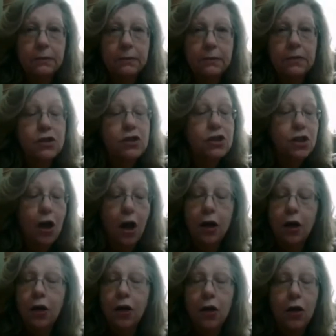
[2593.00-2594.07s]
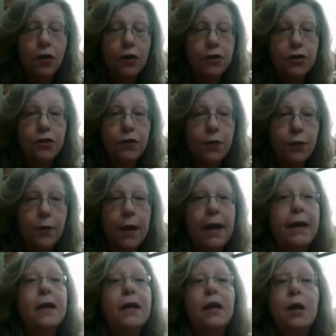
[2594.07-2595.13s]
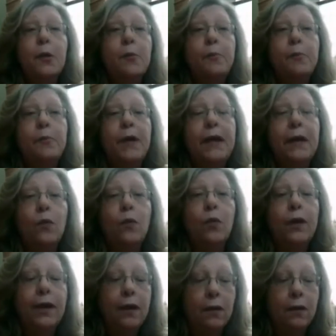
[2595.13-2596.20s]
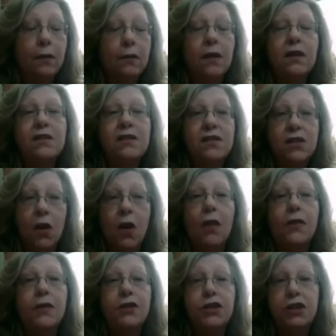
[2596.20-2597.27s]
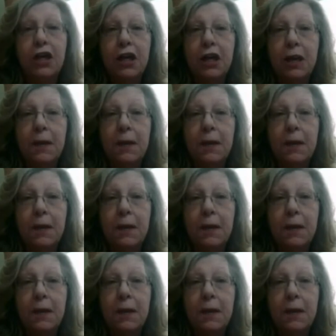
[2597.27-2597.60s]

It's not going to hurt your thread. But it will dull the sheen.